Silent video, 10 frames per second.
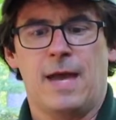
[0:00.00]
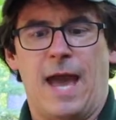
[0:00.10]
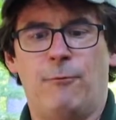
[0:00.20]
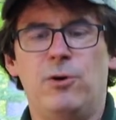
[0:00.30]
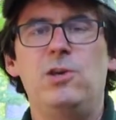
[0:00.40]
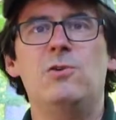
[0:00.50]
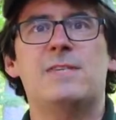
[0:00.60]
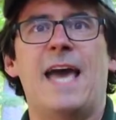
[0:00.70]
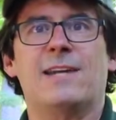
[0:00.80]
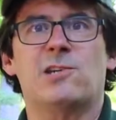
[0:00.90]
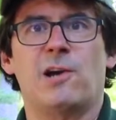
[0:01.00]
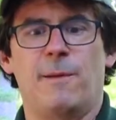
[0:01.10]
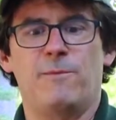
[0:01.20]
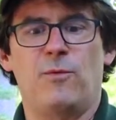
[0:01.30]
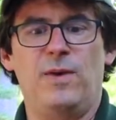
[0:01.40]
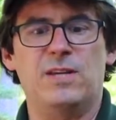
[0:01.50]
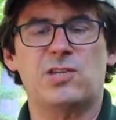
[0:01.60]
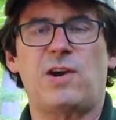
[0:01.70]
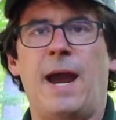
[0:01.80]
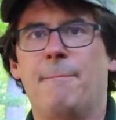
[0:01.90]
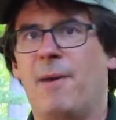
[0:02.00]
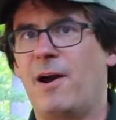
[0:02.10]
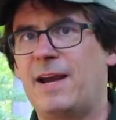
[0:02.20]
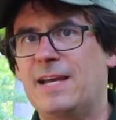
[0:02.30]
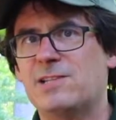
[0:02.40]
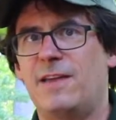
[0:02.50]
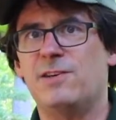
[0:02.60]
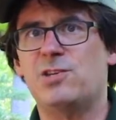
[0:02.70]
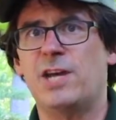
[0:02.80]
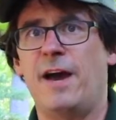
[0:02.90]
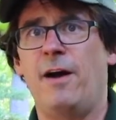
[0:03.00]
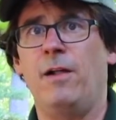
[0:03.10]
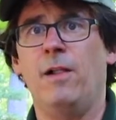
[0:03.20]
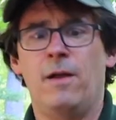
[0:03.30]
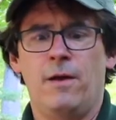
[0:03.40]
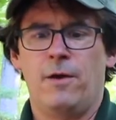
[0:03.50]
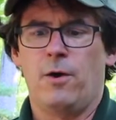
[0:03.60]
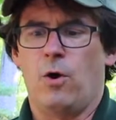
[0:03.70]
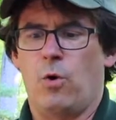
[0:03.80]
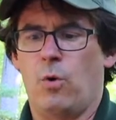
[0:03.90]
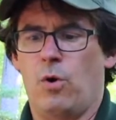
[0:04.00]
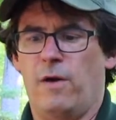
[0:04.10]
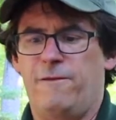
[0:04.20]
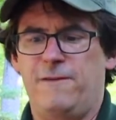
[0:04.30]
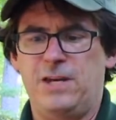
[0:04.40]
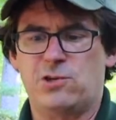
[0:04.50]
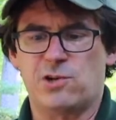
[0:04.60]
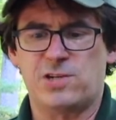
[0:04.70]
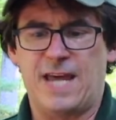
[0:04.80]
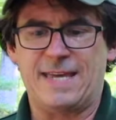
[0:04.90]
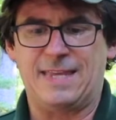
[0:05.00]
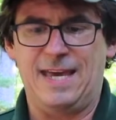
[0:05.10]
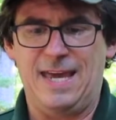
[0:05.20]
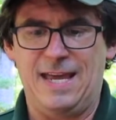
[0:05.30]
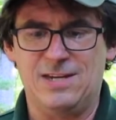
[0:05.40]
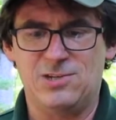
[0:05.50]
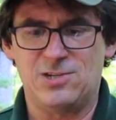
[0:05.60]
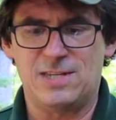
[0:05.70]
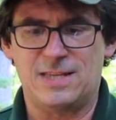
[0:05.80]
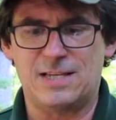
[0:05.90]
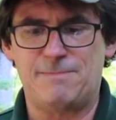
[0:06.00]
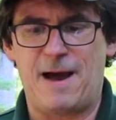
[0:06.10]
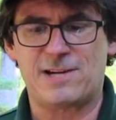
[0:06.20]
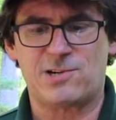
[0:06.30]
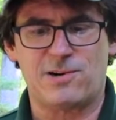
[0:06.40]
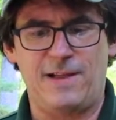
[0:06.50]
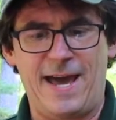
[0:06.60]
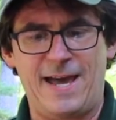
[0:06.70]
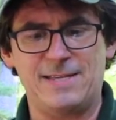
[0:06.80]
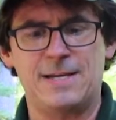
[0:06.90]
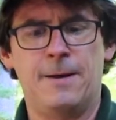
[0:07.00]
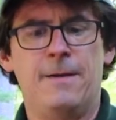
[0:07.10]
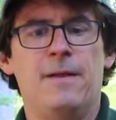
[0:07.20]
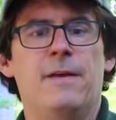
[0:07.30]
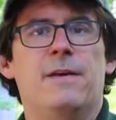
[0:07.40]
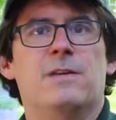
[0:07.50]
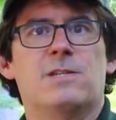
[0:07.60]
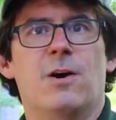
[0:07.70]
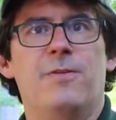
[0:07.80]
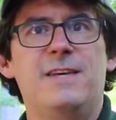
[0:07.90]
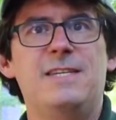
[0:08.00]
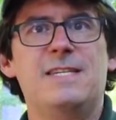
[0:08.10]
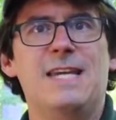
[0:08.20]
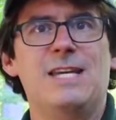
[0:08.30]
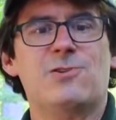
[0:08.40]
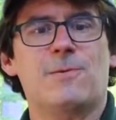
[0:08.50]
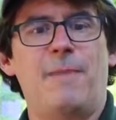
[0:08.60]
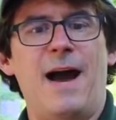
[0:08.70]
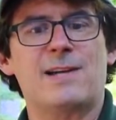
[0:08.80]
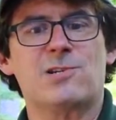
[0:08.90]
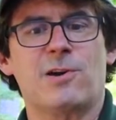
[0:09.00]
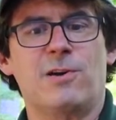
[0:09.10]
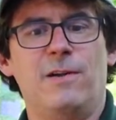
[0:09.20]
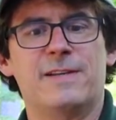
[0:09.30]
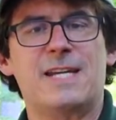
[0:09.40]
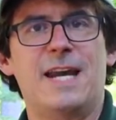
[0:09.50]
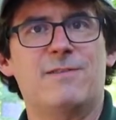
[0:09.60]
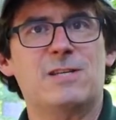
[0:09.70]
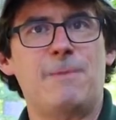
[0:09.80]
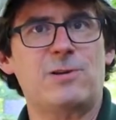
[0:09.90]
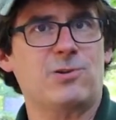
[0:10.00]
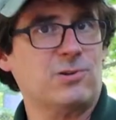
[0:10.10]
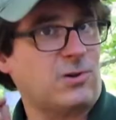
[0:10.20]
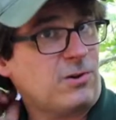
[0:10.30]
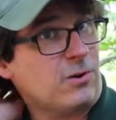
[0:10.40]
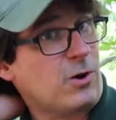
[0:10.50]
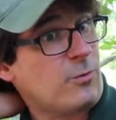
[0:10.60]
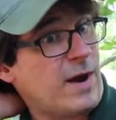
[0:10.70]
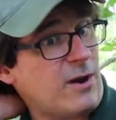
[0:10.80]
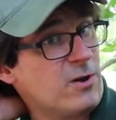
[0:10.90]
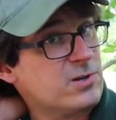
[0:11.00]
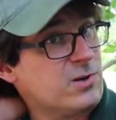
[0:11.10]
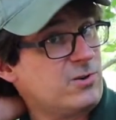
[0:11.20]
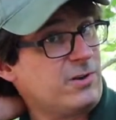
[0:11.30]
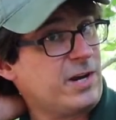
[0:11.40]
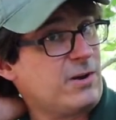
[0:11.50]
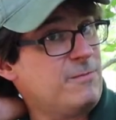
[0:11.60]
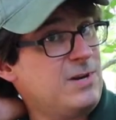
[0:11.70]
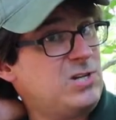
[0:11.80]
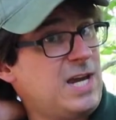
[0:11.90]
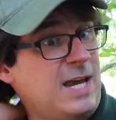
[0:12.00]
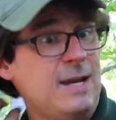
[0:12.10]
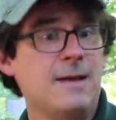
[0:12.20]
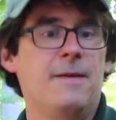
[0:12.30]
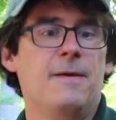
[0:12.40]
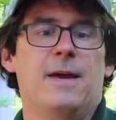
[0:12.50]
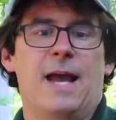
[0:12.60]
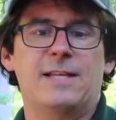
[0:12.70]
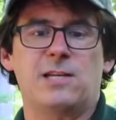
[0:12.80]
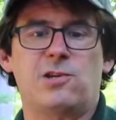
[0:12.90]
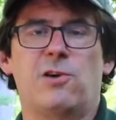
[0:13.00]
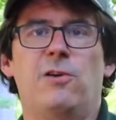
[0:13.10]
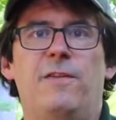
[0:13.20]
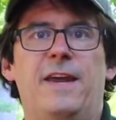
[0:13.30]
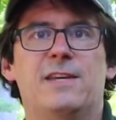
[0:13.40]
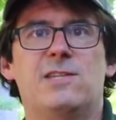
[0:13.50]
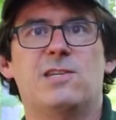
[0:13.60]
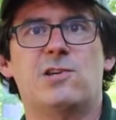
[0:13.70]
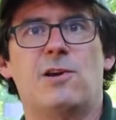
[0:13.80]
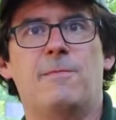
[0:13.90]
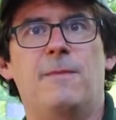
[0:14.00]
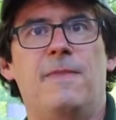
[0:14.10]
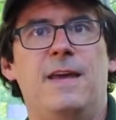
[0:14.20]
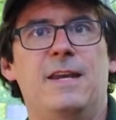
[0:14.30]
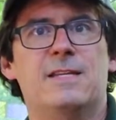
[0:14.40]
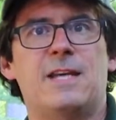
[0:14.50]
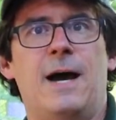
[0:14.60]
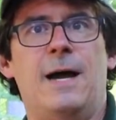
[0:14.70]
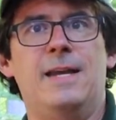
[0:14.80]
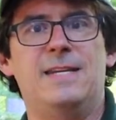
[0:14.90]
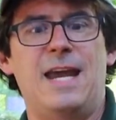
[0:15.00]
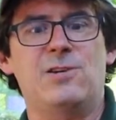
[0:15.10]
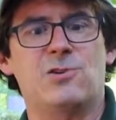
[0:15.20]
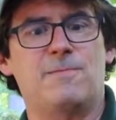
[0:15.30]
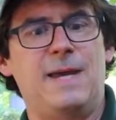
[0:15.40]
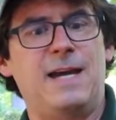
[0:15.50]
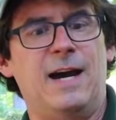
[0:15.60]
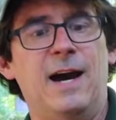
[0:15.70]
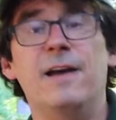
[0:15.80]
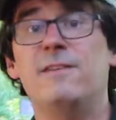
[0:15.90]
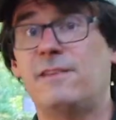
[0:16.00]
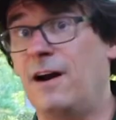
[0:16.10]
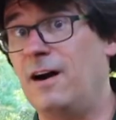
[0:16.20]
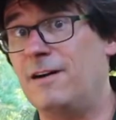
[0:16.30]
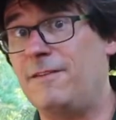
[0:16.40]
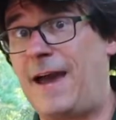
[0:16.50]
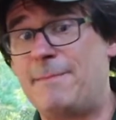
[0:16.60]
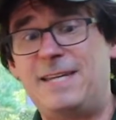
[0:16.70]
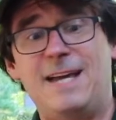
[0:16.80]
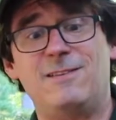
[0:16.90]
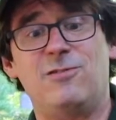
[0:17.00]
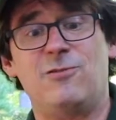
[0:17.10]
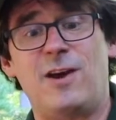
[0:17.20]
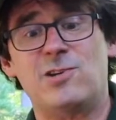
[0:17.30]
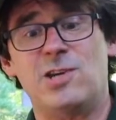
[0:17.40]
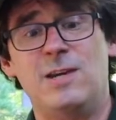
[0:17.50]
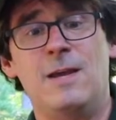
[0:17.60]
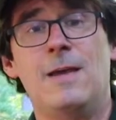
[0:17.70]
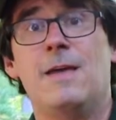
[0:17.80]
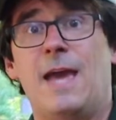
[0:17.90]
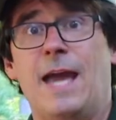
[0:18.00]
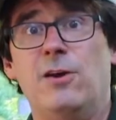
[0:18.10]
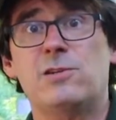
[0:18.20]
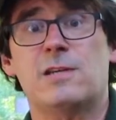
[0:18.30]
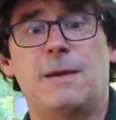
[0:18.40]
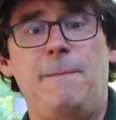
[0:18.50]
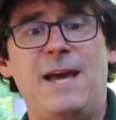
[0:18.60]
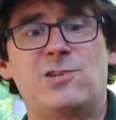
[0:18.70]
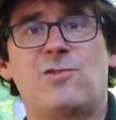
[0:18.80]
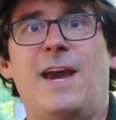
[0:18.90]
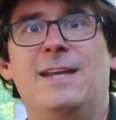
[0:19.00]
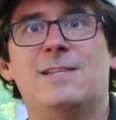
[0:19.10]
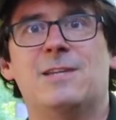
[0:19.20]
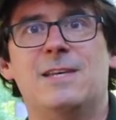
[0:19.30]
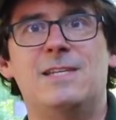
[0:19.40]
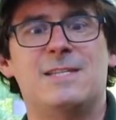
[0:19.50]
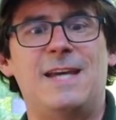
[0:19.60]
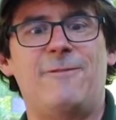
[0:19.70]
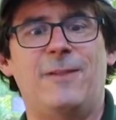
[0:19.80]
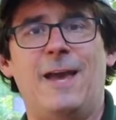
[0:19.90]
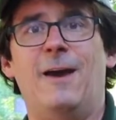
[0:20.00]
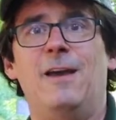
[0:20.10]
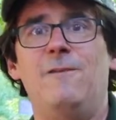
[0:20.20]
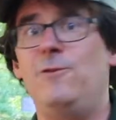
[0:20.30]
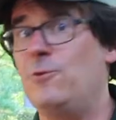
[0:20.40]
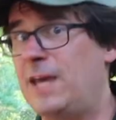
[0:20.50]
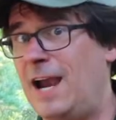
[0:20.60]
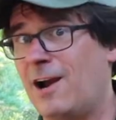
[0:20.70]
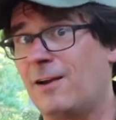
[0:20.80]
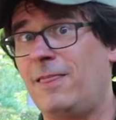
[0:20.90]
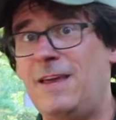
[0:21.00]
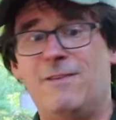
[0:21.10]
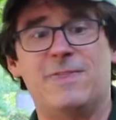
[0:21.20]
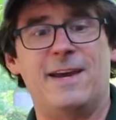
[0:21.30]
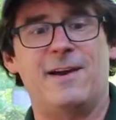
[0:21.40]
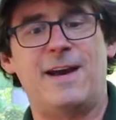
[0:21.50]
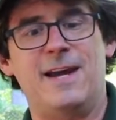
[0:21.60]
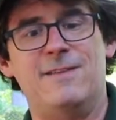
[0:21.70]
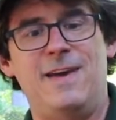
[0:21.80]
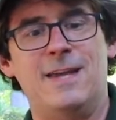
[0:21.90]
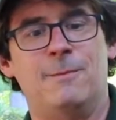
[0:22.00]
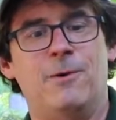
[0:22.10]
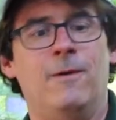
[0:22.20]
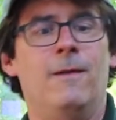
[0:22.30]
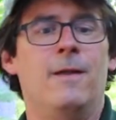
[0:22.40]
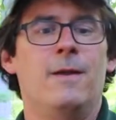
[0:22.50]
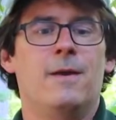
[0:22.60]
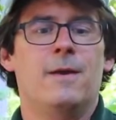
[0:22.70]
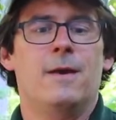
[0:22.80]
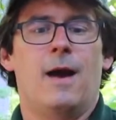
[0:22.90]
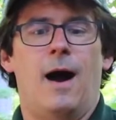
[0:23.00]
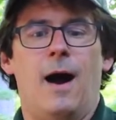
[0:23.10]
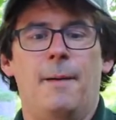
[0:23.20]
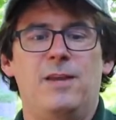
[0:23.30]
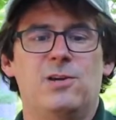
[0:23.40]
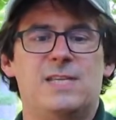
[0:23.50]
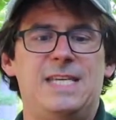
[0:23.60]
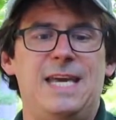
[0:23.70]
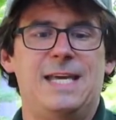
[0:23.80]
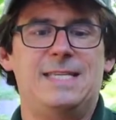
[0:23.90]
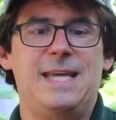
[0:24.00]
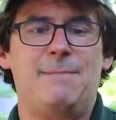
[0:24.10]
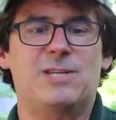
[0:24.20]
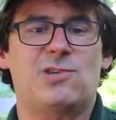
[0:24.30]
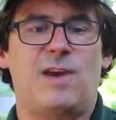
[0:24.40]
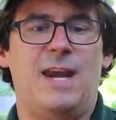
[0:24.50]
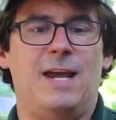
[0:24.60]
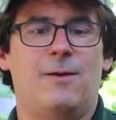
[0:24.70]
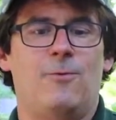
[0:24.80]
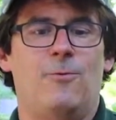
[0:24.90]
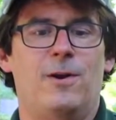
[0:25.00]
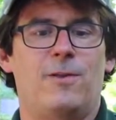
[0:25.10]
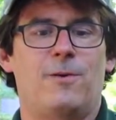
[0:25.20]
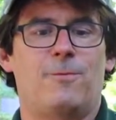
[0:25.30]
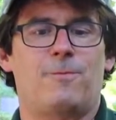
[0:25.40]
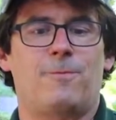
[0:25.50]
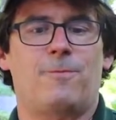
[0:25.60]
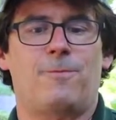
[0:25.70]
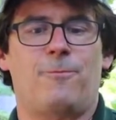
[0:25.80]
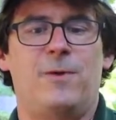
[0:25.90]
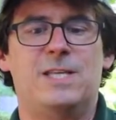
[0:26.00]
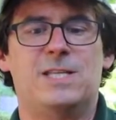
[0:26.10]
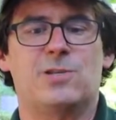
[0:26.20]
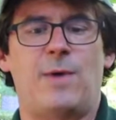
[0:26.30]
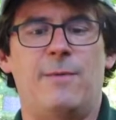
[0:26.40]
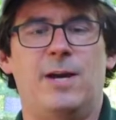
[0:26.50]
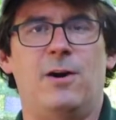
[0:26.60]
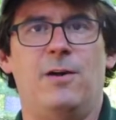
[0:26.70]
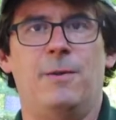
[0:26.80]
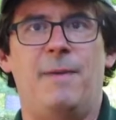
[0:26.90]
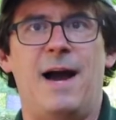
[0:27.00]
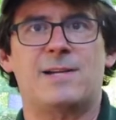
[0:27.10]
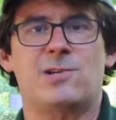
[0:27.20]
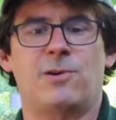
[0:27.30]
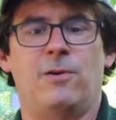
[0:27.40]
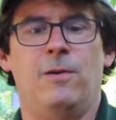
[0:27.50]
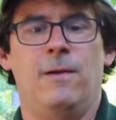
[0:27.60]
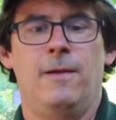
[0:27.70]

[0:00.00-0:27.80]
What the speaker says: And we'll use that term when we describe markings on the shell or features like the hinge that this box turtle has. So this is an eastern box turtle. It's kind of a special turtle or a rarer turtle here in Michigan. It's a turtle that is endangered because of habitat destruction and also the pet trade. So this is definitely a if you care, leave it there kind of animal. And you'll see he's demonstrating one of the reasons why we call it a box turtle.